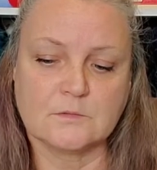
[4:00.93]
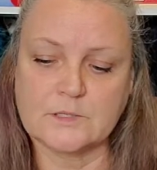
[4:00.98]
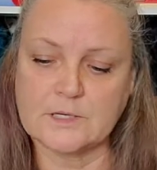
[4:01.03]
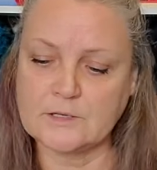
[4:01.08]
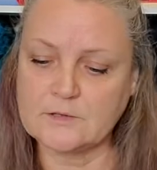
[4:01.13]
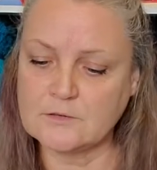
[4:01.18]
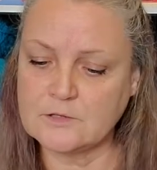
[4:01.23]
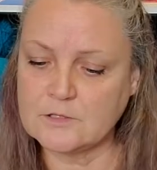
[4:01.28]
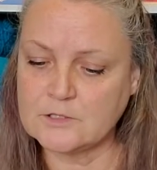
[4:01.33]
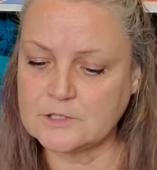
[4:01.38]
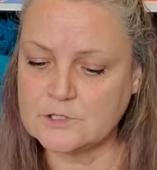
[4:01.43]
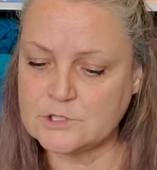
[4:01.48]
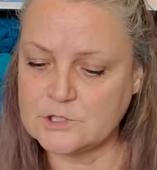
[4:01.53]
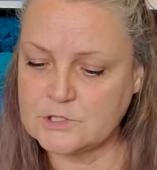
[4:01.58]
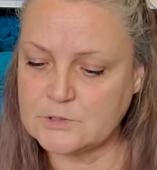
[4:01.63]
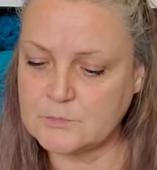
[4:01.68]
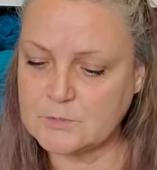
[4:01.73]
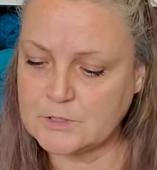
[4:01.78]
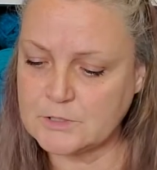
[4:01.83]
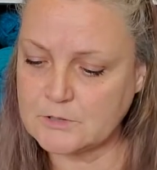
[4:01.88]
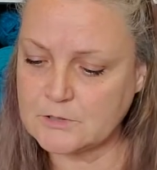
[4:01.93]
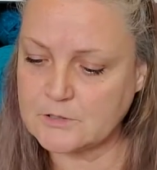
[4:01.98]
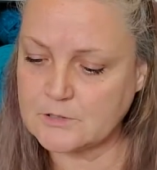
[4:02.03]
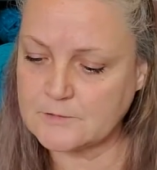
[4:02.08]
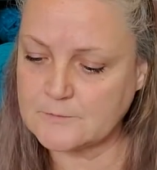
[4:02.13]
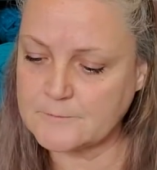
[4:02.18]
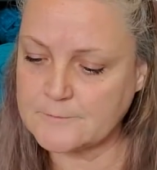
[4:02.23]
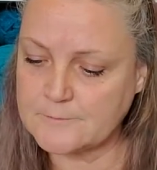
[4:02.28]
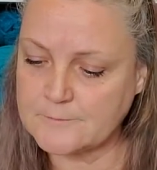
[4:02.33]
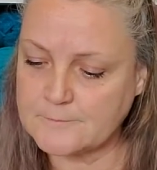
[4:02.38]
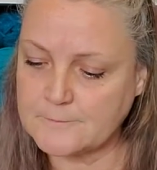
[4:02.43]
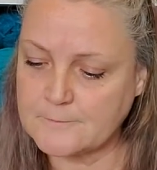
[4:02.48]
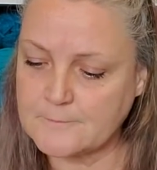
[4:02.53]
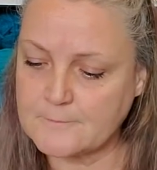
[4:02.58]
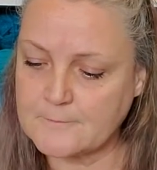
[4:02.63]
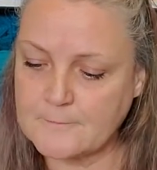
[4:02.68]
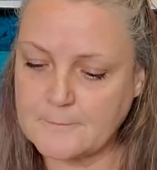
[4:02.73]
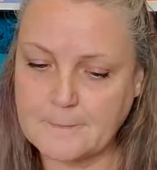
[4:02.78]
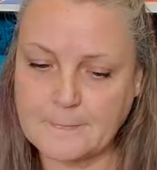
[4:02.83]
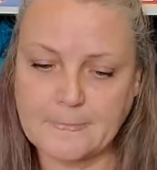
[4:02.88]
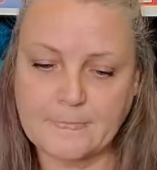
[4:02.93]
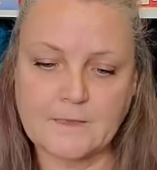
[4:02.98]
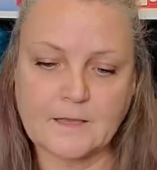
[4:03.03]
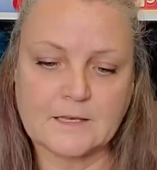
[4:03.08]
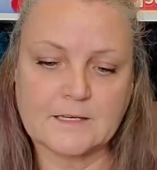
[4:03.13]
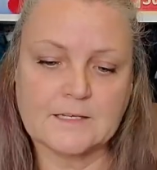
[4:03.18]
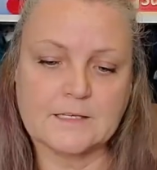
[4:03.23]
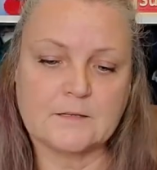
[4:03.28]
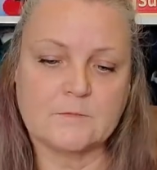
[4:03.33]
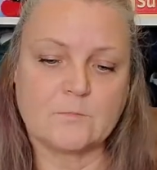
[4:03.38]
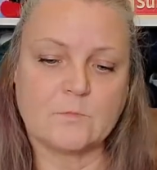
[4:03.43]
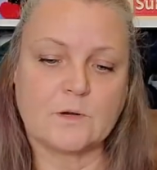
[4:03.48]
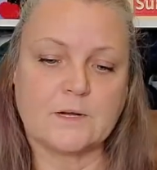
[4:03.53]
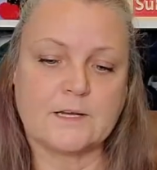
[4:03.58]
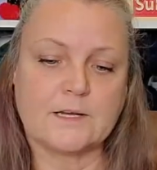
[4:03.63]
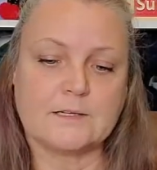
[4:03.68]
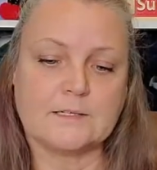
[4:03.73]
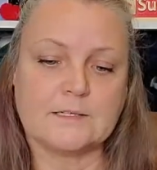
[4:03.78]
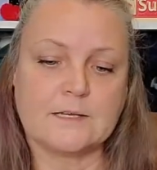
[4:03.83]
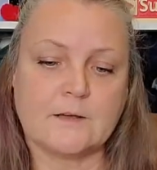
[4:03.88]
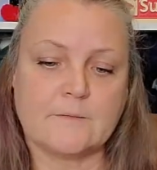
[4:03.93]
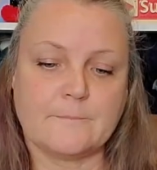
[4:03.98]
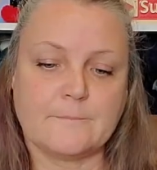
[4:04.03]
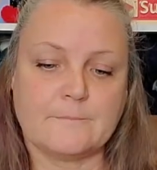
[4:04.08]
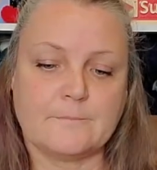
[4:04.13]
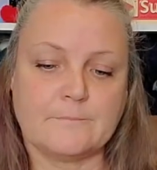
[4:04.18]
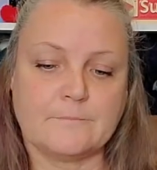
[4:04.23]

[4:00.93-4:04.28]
how long has she been on? I didn't write it down.